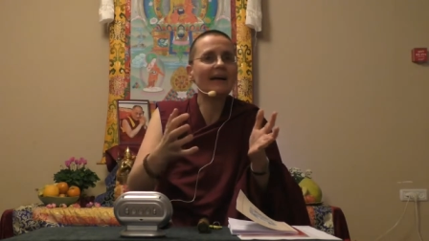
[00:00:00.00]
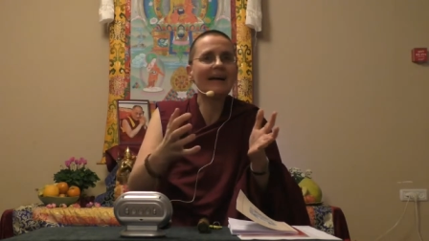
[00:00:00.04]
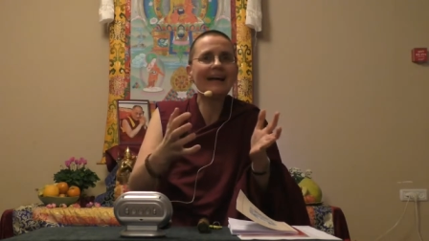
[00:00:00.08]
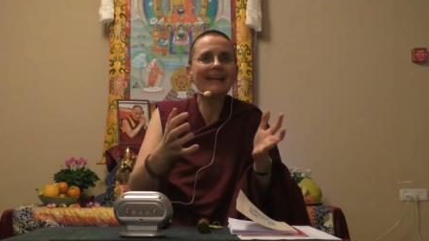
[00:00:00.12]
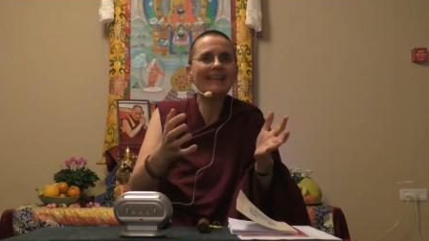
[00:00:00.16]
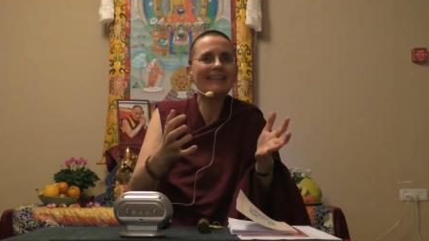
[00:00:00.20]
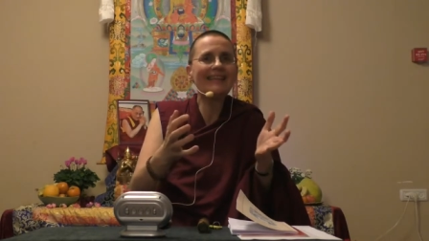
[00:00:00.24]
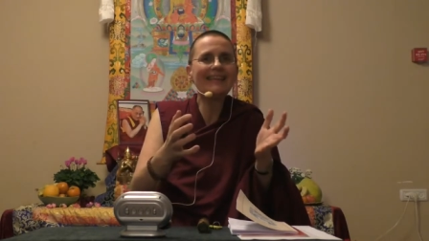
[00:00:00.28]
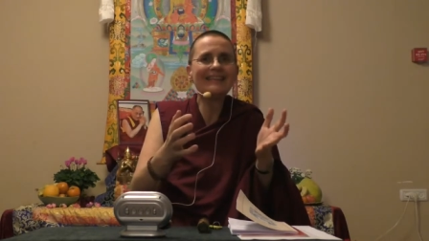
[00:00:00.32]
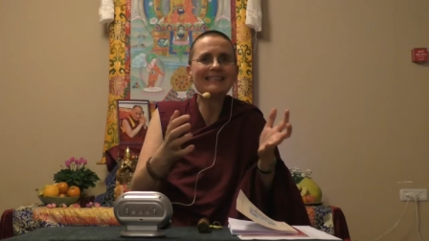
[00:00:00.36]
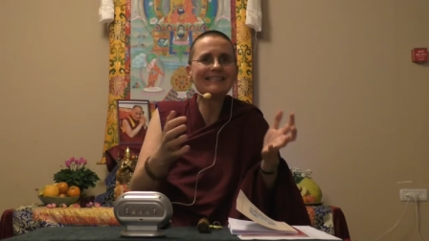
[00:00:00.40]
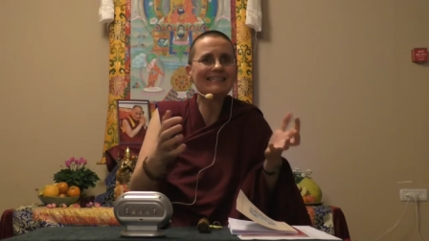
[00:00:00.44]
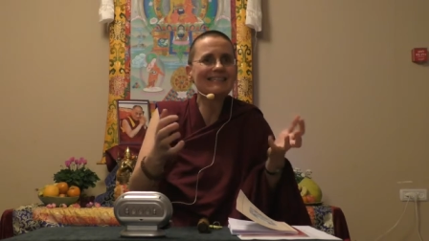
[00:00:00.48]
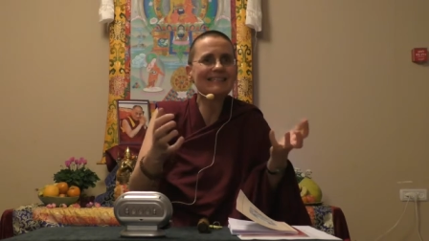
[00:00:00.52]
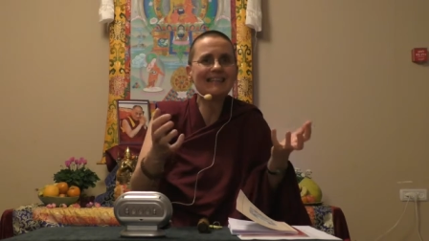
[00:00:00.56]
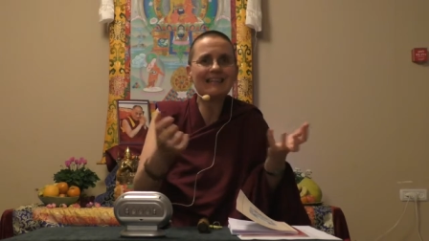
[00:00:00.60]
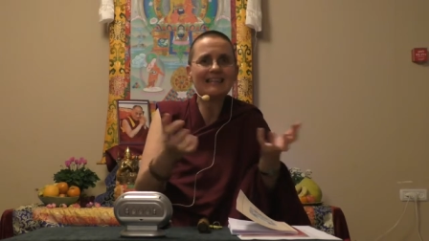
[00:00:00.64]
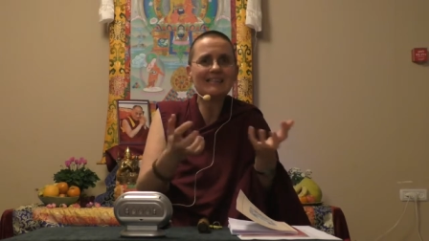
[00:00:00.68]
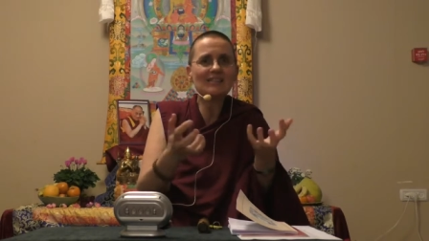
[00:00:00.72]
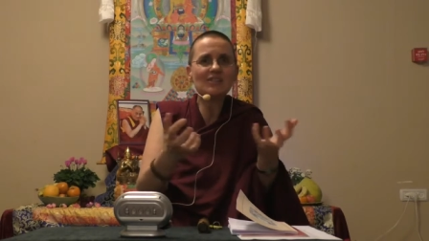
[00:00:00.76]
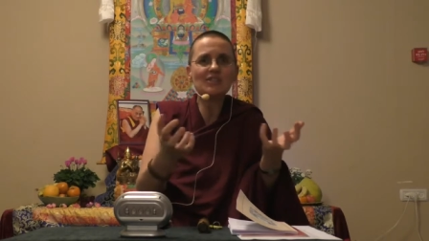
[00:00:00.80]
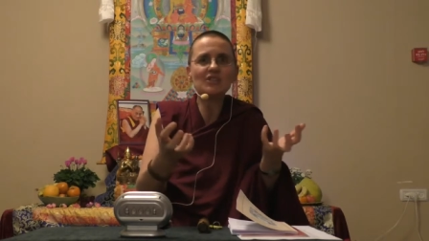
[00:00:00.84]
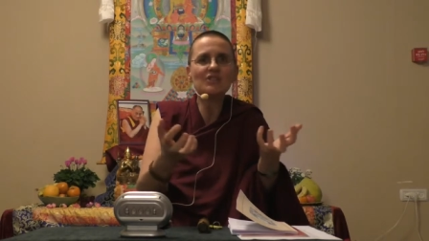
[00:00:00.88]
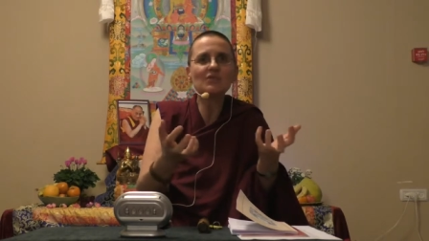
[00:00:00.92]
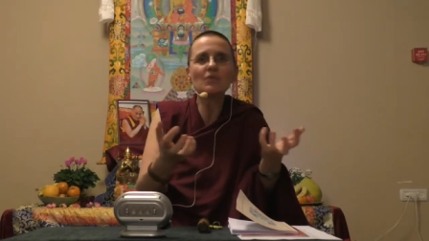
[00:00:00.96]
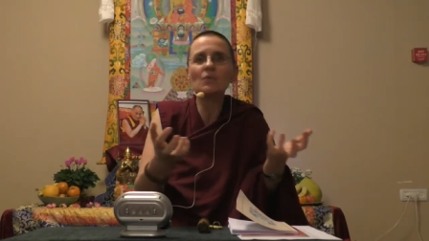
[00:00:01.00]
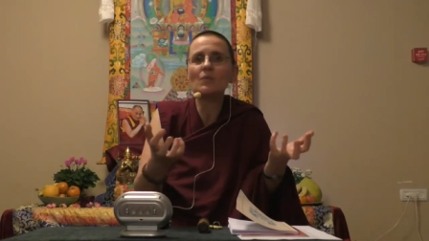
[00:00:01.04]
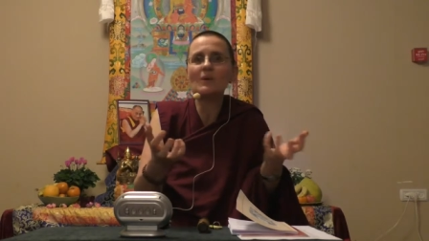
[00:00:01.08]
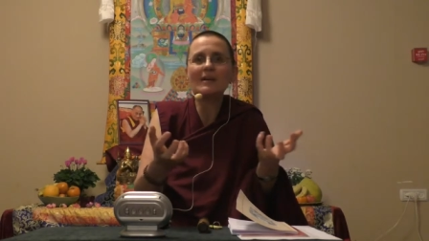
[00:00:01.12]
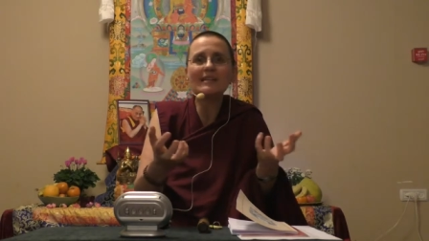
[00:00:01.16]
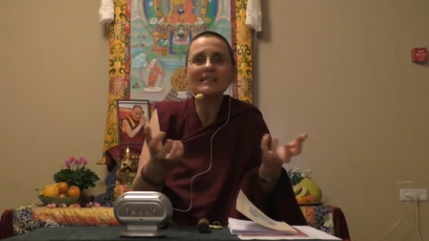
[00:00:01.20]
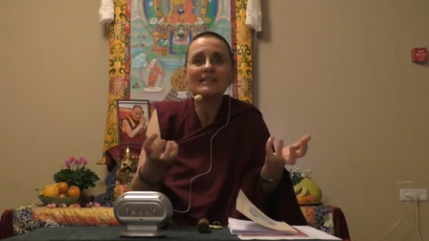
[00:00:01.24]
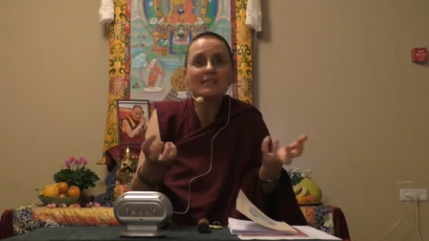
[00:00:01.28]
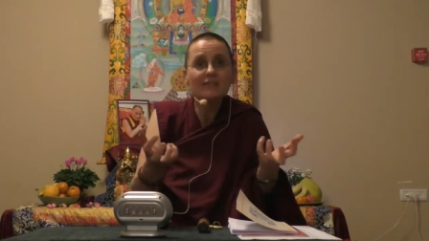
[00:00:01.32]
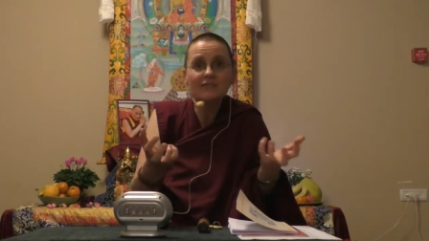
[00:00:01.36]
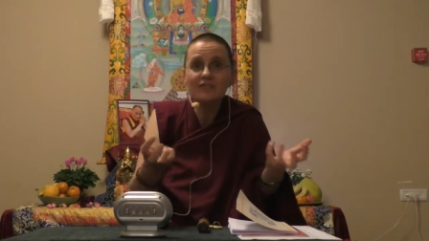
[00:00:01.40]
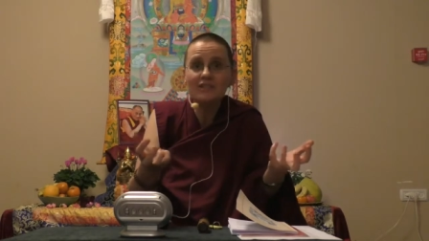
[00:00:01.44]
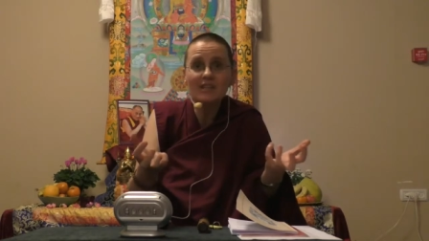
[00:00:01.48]
And that's, that's just a
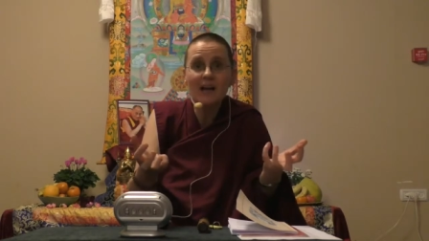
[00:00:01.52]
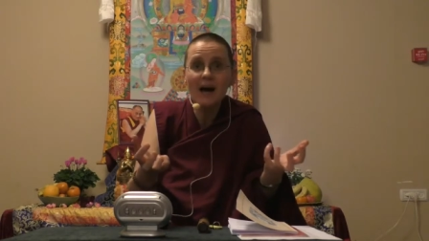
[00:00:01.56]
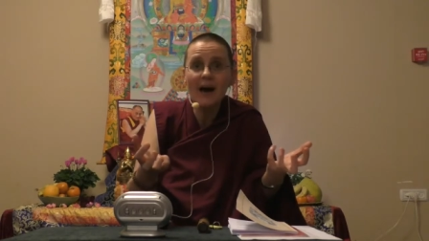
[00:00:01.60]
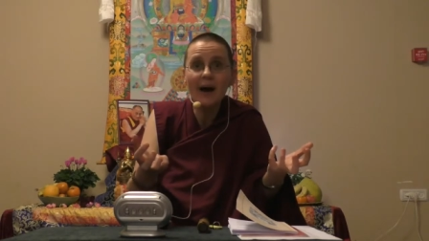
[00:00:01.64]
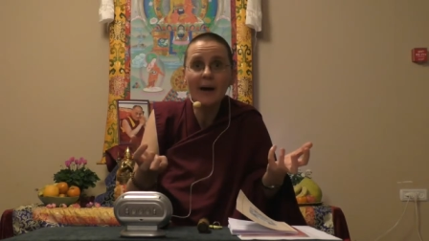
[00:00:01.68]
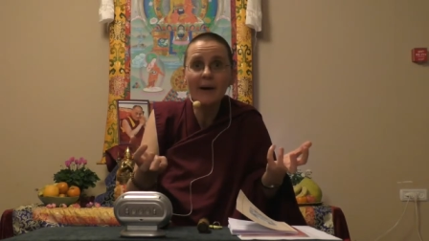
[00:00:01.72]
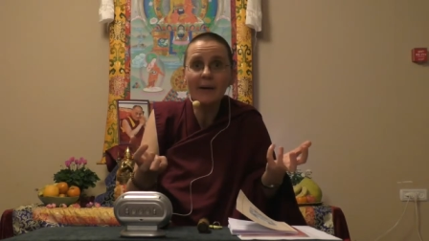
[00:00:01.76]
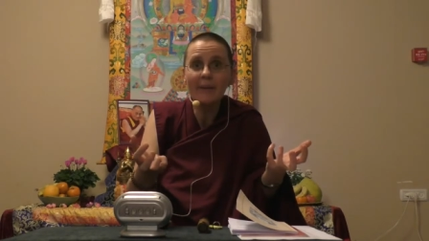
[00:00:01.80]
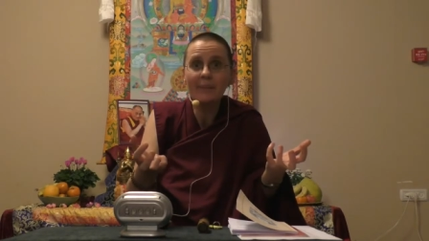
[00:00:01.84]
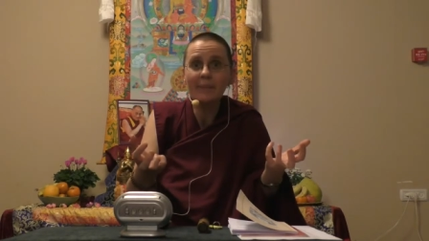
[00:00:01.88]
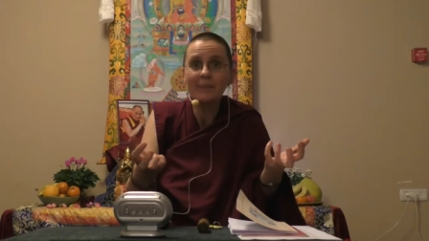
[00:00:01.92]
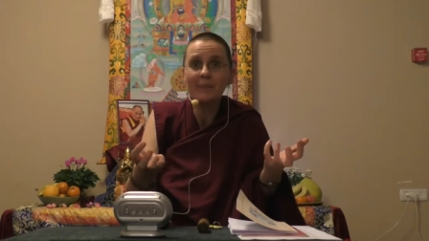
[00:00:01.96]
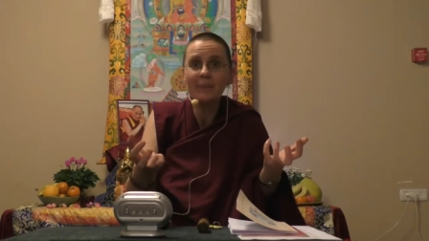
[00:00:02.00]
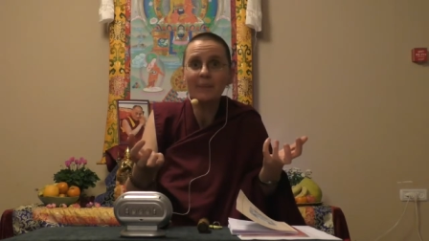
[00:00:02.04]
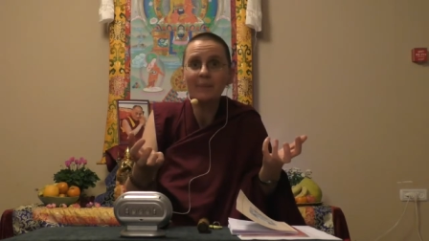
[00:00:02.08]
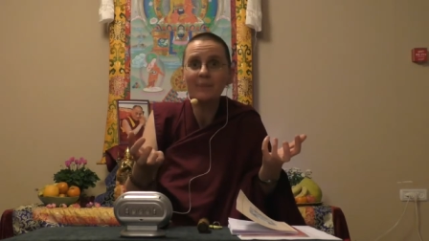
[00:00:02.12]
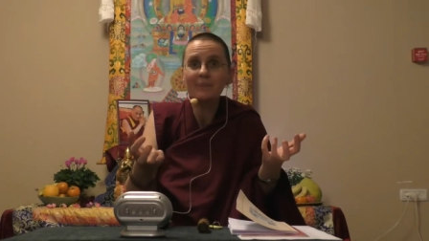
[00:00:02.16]
waste of time.